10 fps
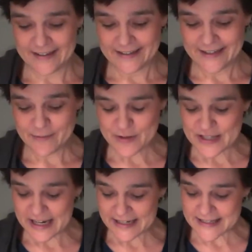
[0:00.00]
Number
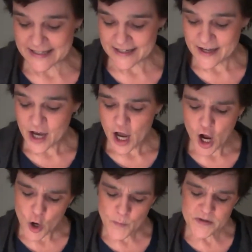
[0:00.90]
6.
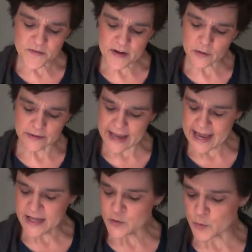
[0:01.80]
Hoped their
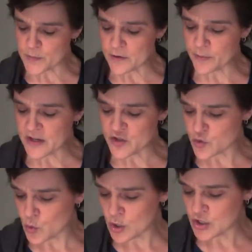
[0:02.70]
land would be
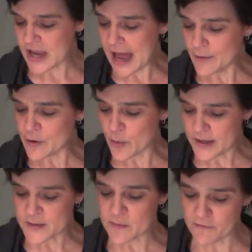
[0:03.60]
restored to how it
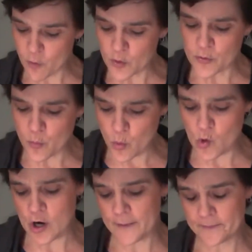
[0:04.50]
was before the war.